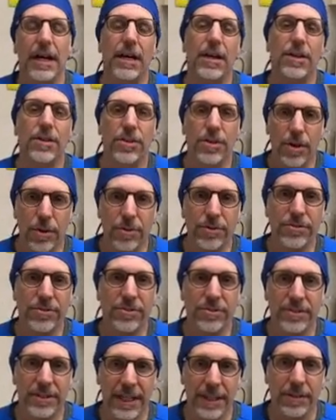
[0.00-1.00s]
Those
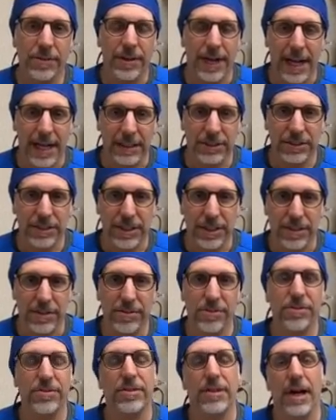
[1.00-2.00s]
skin
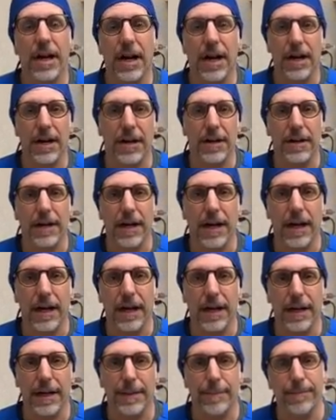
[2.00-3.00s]
rashes are
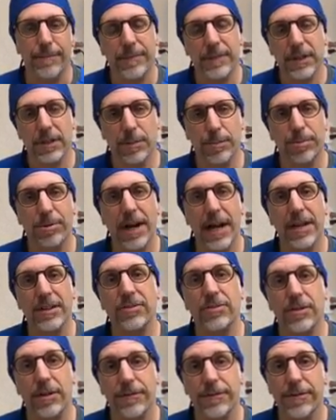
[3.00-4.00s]

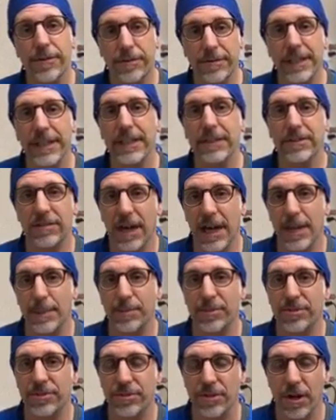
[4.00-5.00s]
comprised of three
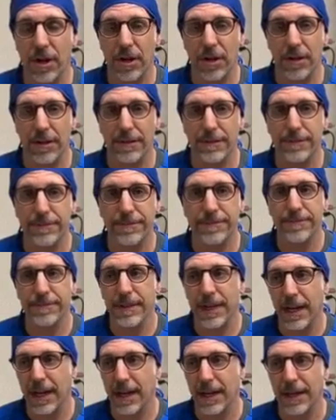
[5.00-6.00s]
types of
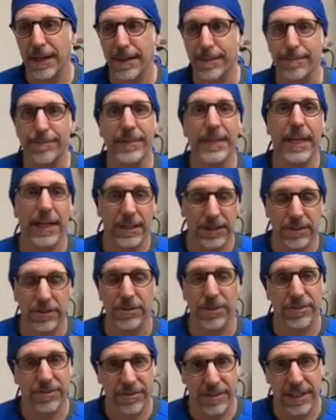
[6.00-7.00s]

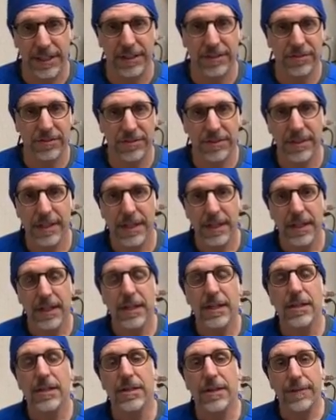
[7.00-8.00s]
characteristics.
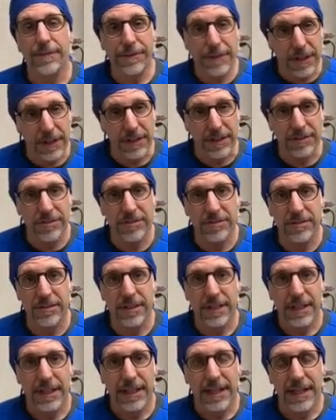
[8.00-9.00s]
The first
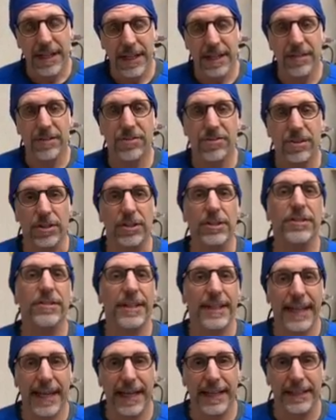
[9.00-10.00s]
is
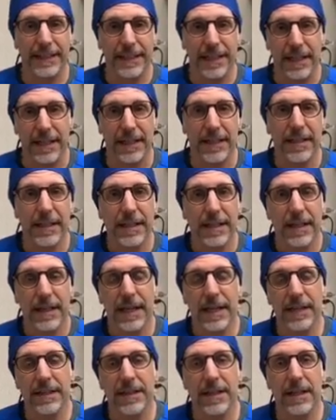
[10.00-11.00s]
urticaria,
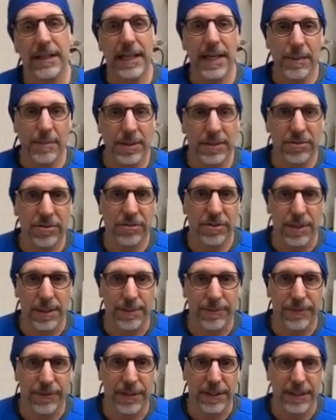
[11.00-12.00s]
and the layman's term
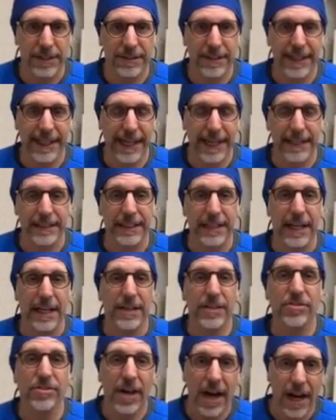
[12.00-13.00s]
for urticaria
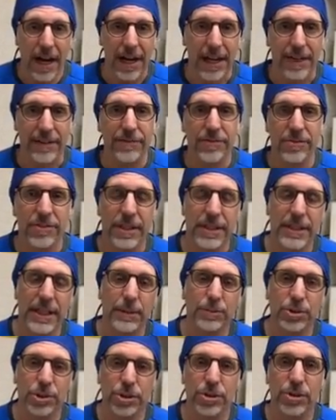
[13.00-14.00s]
is hives, and I'm
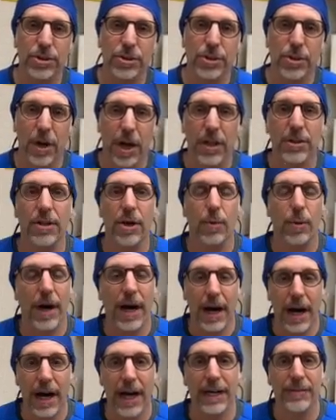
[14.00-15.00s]
sure you all know what
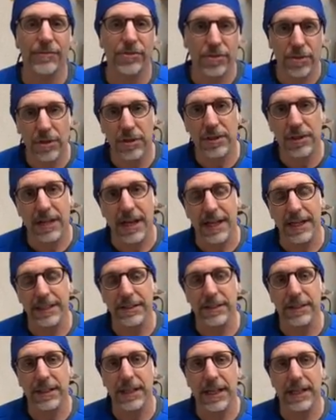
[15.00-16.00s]
hives look like.
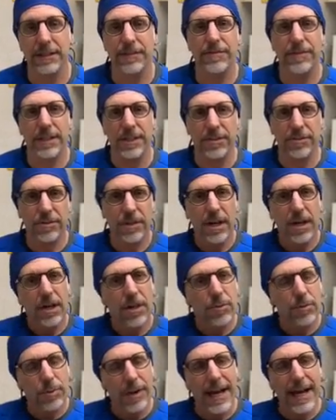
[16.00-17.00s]
They're kind of these
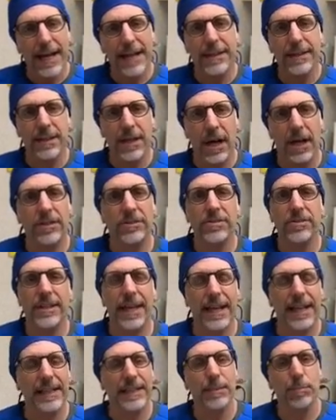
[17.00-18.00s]
red,
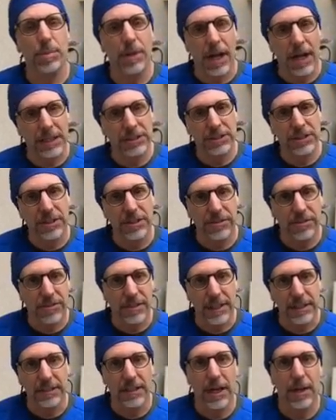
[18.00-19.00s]
non-scaly blotches
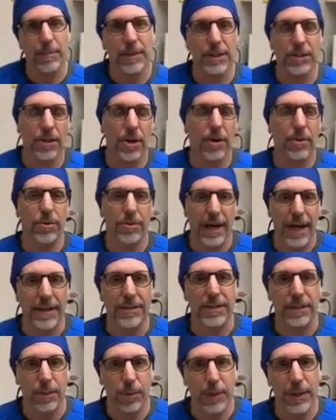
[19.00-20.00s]
that come and go
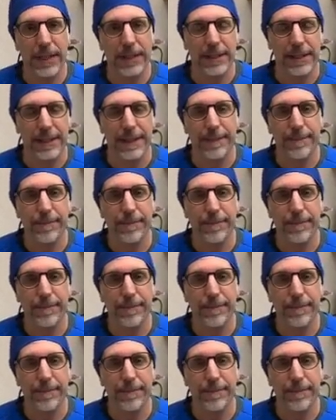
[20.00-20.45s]
rather quickly.